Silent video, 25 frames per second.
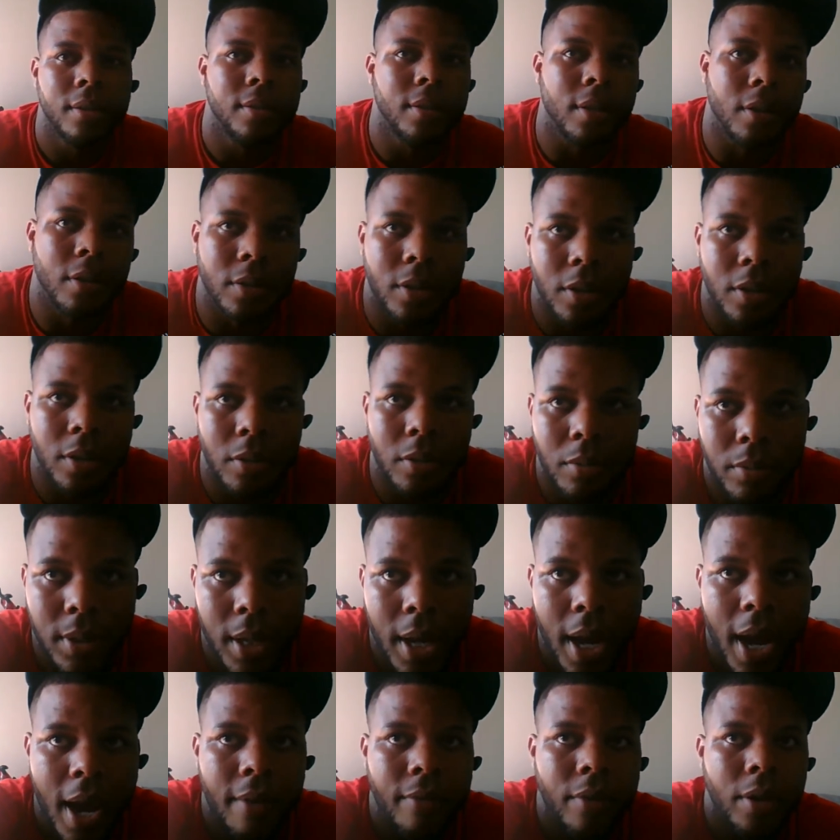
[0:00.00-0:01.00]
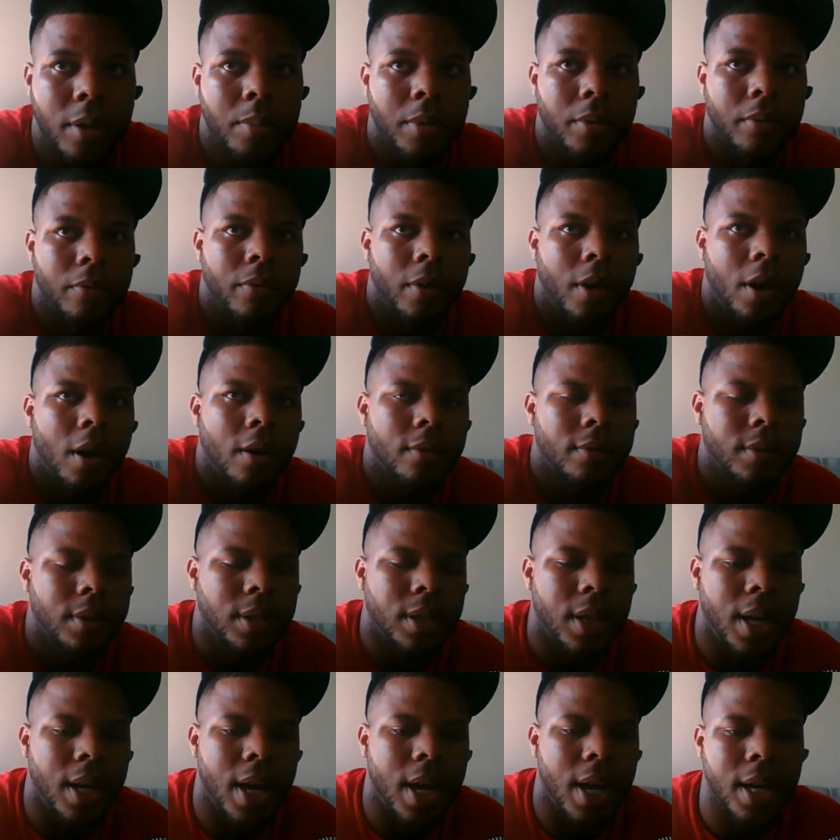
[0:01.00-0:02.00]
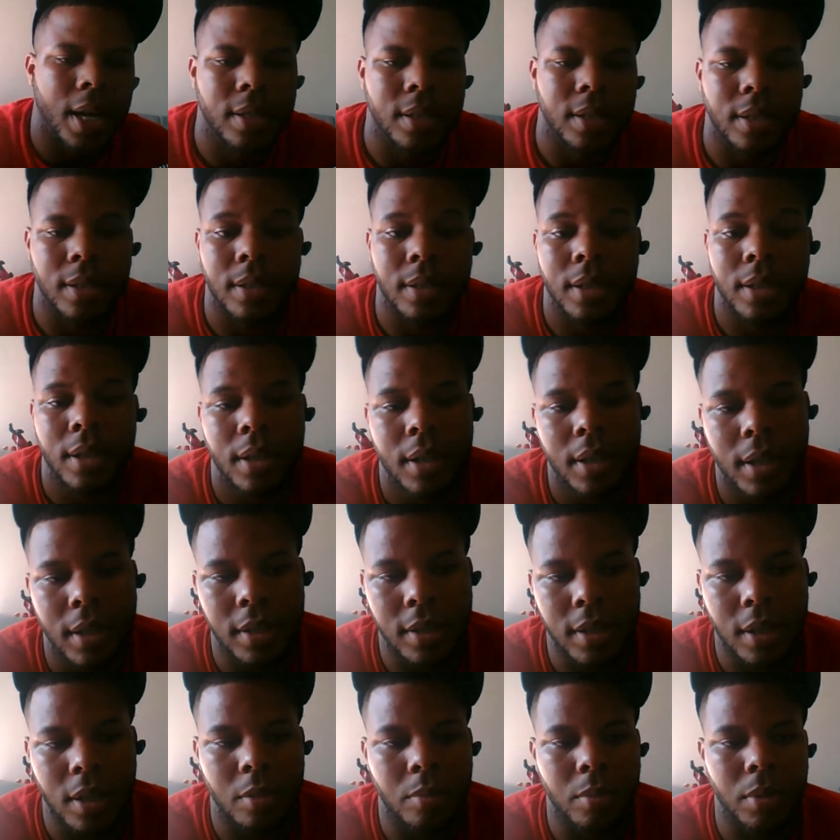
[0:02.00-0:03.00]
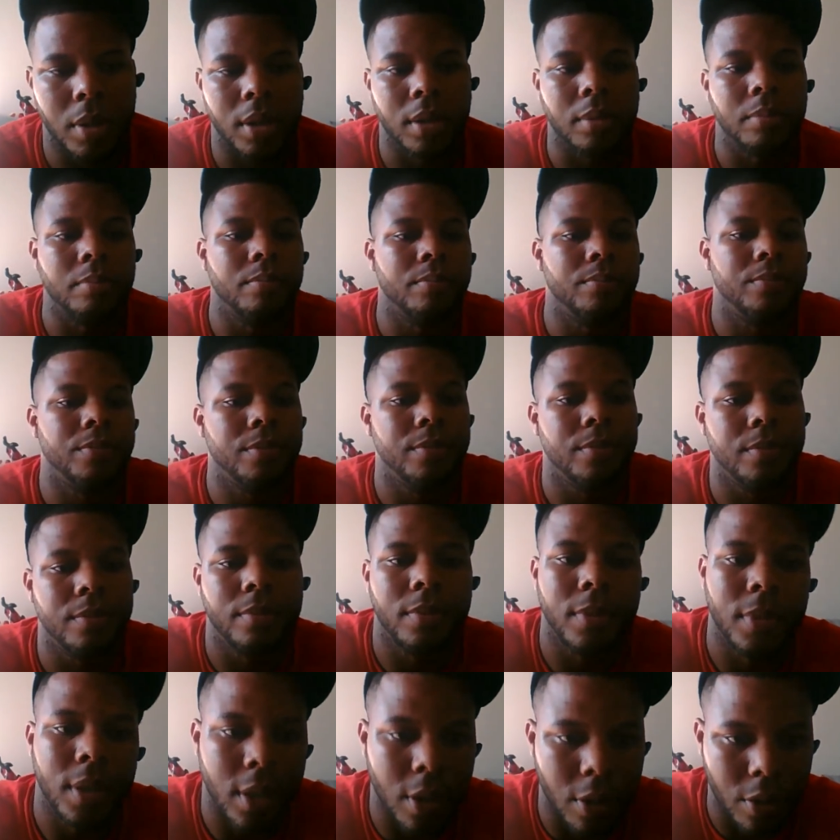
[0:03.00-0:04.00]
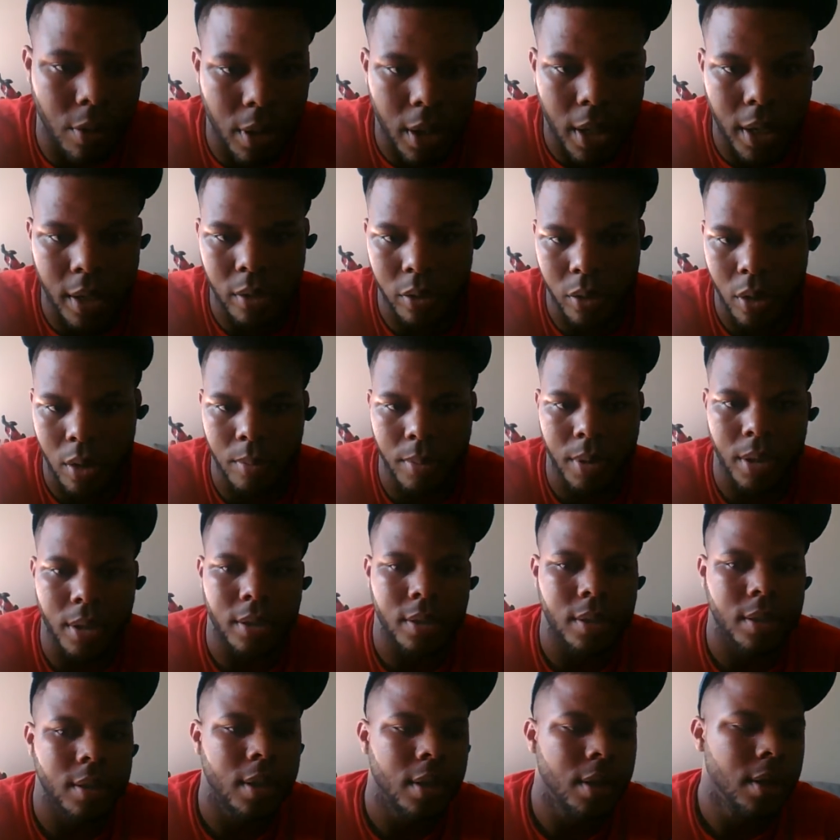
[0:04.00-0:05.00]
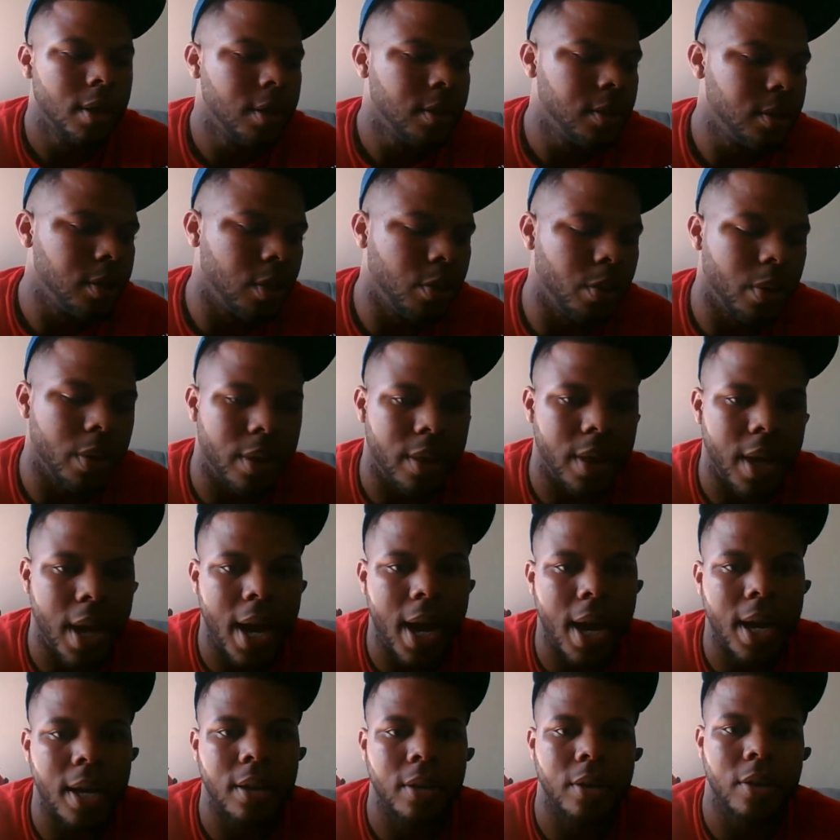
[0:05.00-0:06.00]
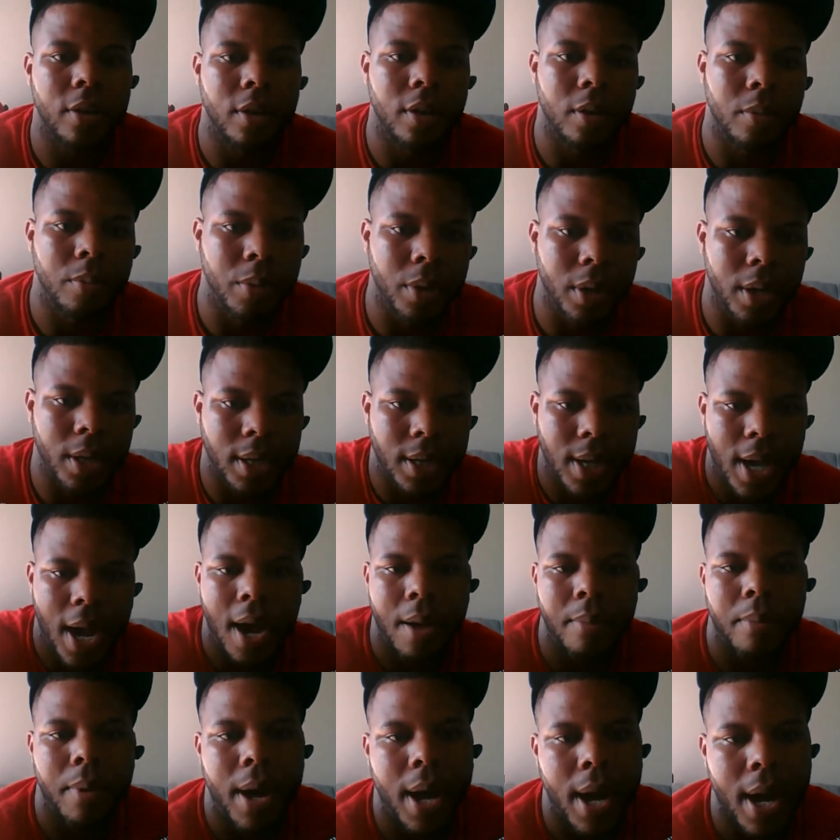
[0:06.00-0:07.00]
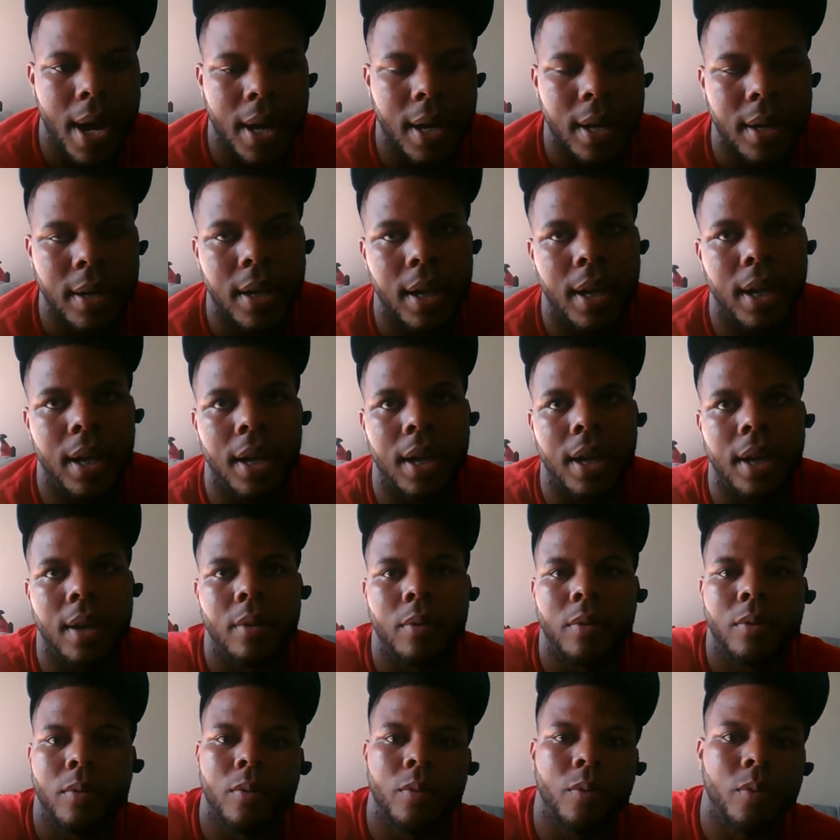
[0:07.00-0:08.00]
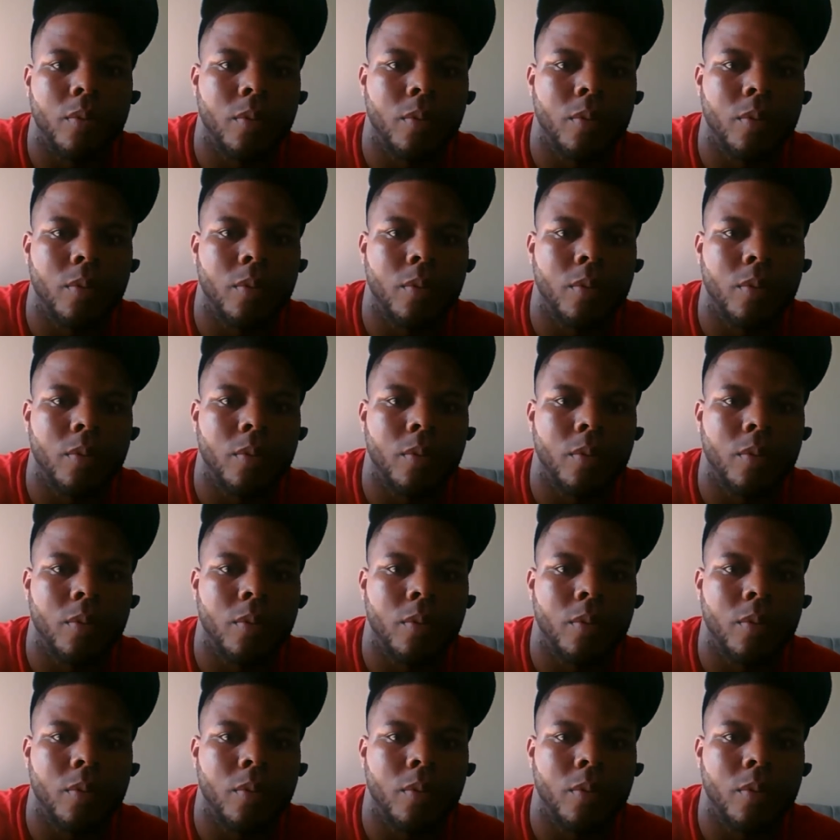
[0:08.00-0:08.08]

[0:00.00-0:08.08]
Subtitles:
So to have him involved in the action, he's going to be near the line of scrimmage. So with that, you're going to put Adai back. And